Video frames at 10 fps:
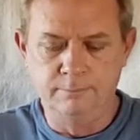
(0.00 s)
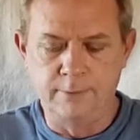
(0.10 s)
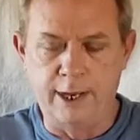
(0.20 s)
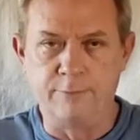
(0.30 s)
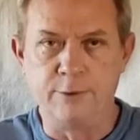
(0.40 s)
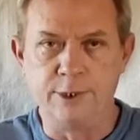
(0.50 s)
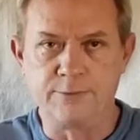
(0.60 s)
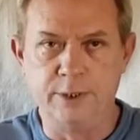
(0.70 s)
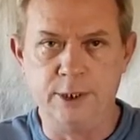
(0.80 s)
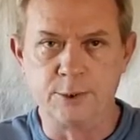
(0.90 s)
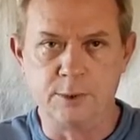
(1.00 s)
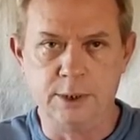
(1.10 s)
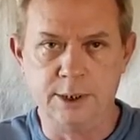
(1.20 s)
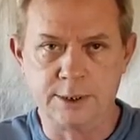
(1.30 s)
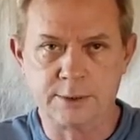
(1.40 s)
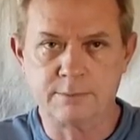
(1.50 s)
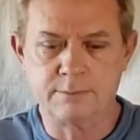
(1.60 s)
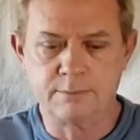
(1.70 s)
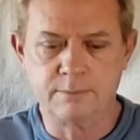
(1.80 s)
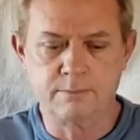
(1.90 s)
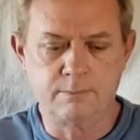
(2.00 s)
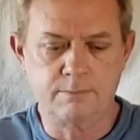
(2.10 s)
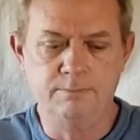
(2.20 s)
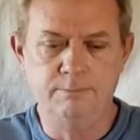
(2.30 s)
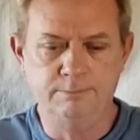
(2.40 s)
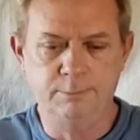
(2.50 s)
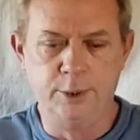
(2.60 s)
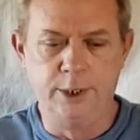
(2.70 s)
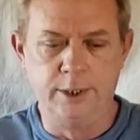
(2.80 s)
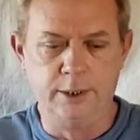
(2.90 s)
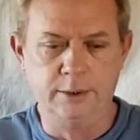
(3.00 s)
after this video is released, put in